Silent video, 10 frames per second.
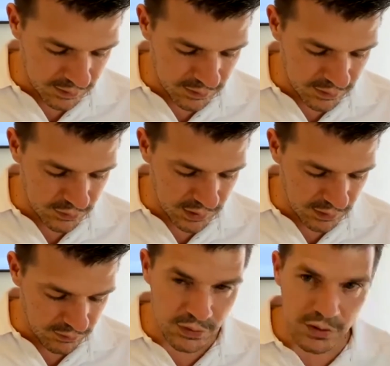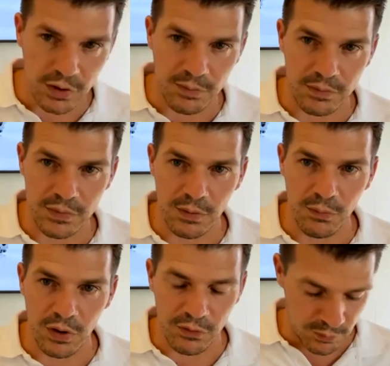to give you some
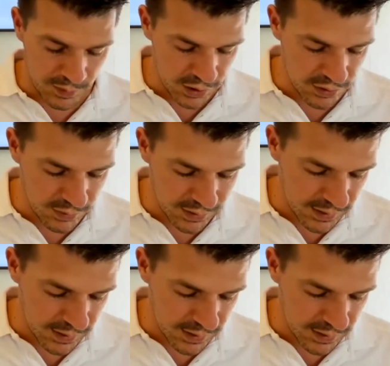more information, but